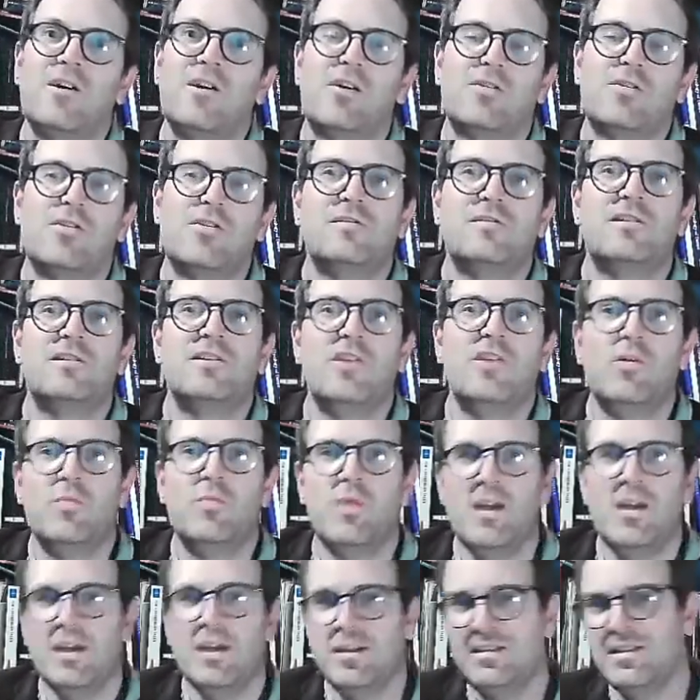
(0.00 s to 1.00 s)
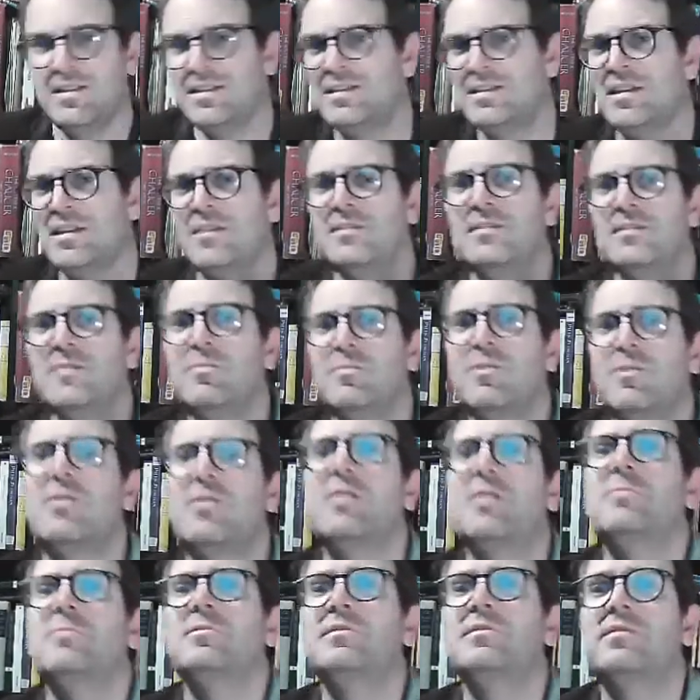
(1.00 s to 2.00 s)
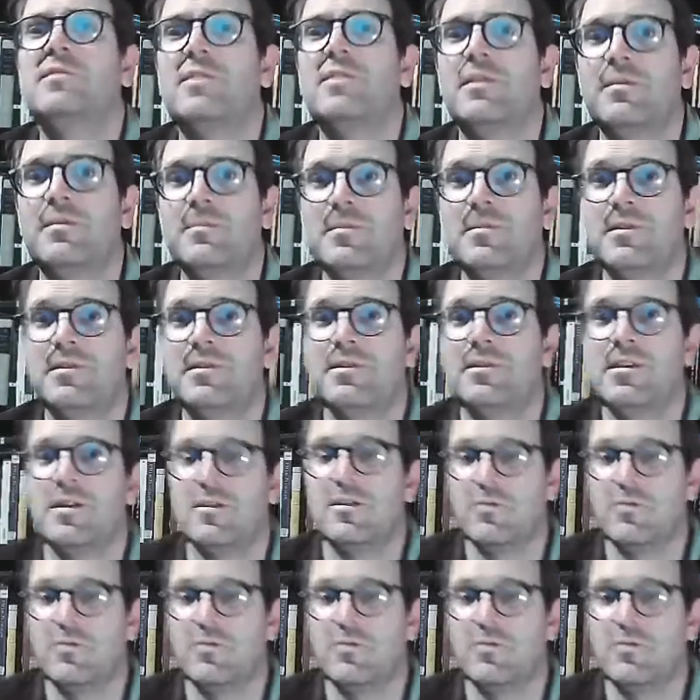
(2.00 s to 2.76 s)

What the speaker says: goes in the weeds, and someone comes